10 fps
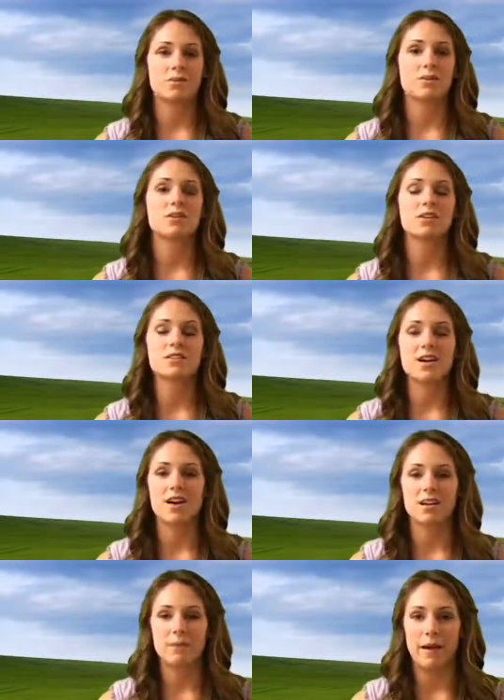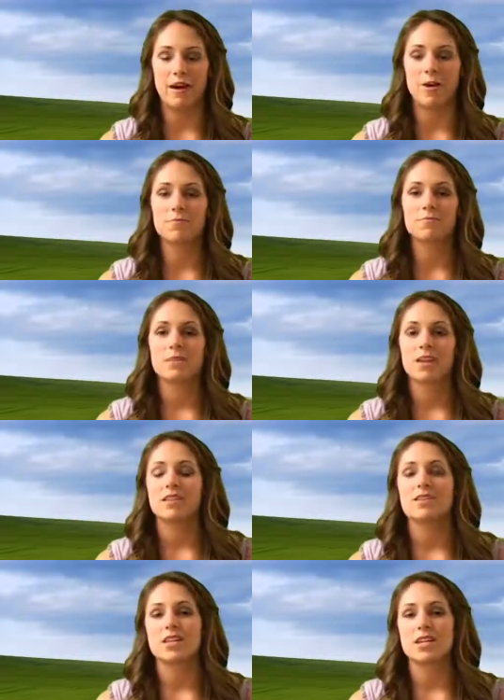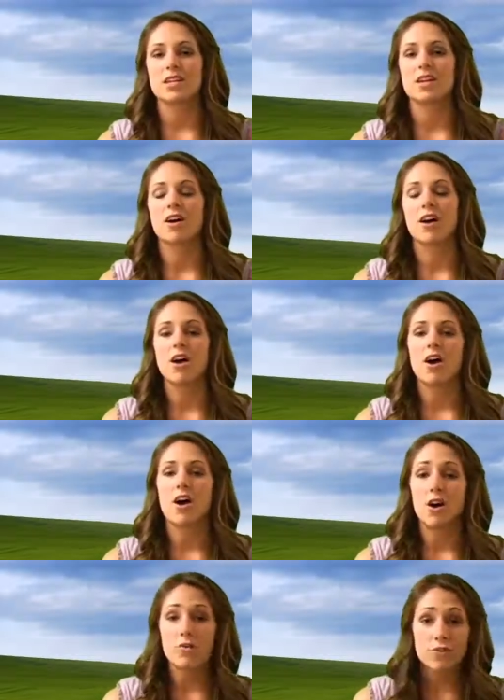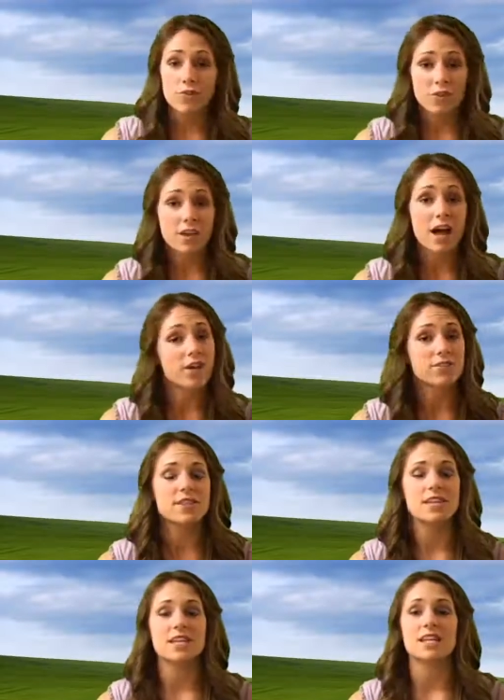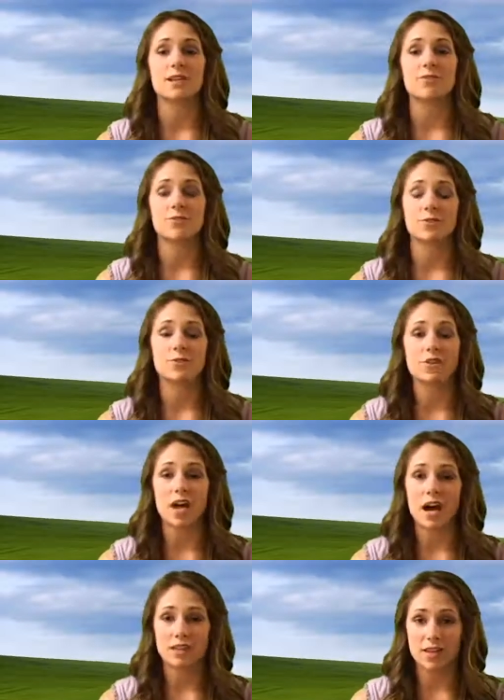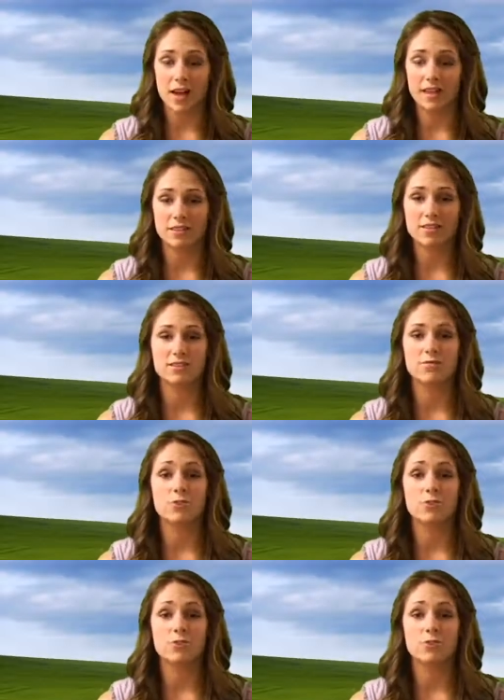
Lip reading: We are going to talk about the Harvard Healthy Eating Food Guidelines,